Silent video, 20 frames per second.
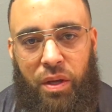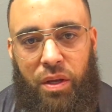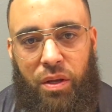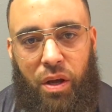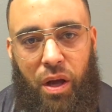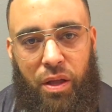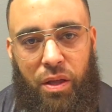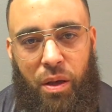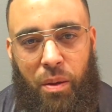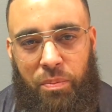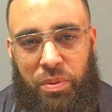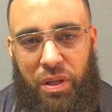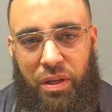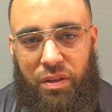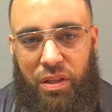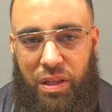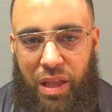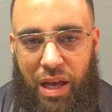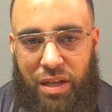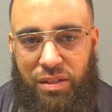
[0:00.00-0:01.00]
I believe
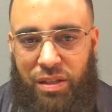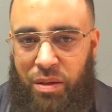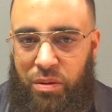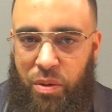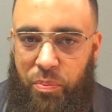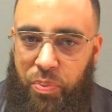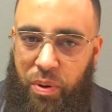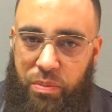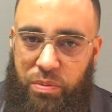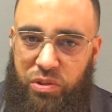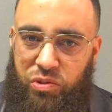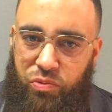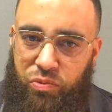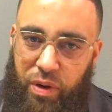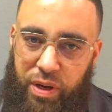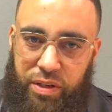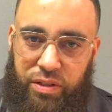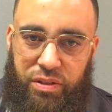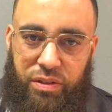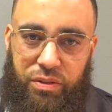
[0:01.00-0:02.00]
the last time they published
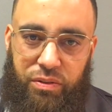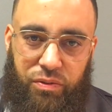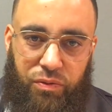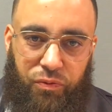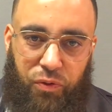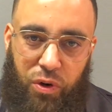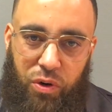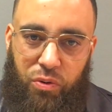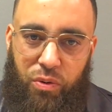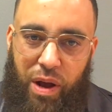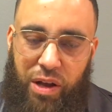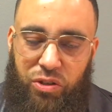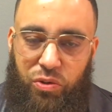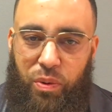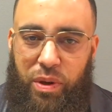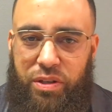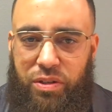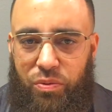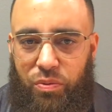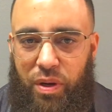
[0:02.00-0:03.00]
rates for
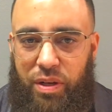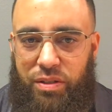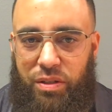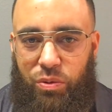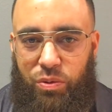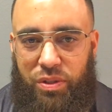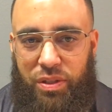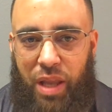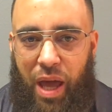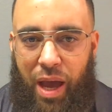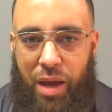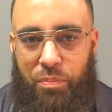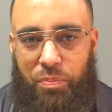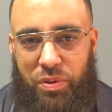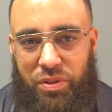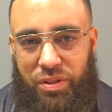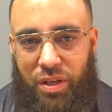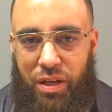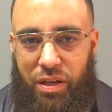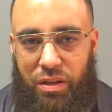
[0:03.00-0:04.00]
graduation rates, it was
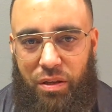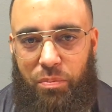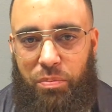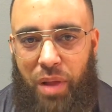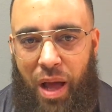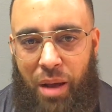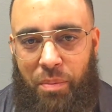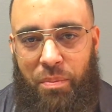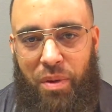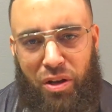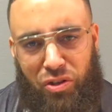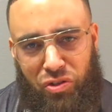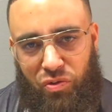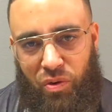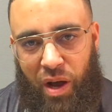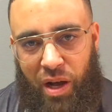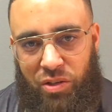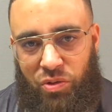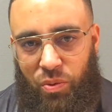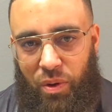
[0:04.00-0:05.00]
9% of the black males
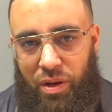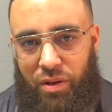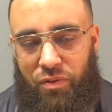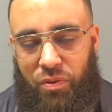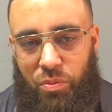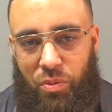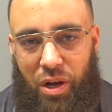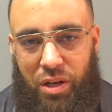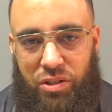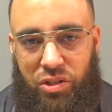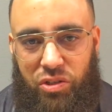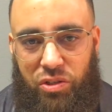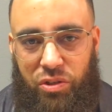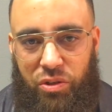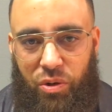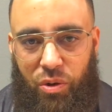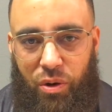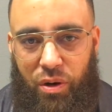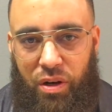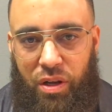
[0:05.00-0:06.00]
graduated from Rochester,
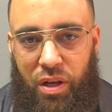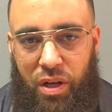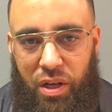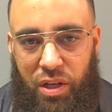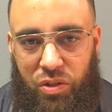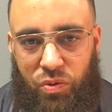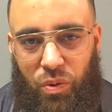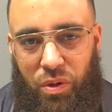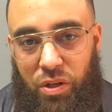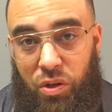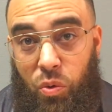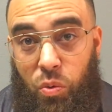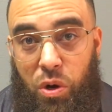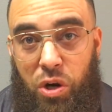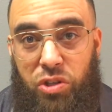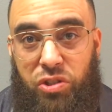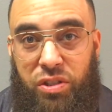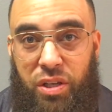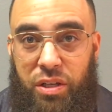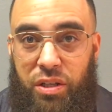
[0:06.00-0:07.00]
New York. One of the
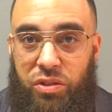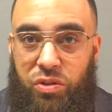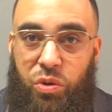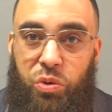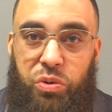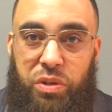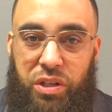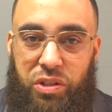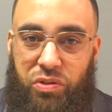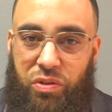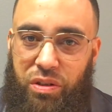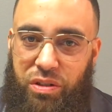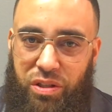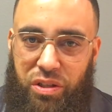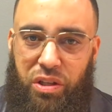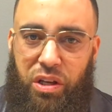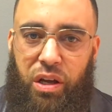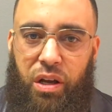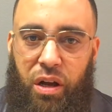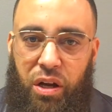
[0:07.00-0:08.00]
worst city school districts in
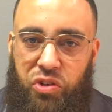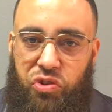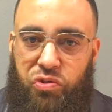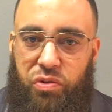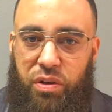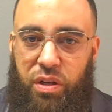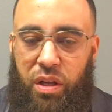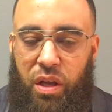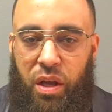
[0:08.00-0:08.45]
the country.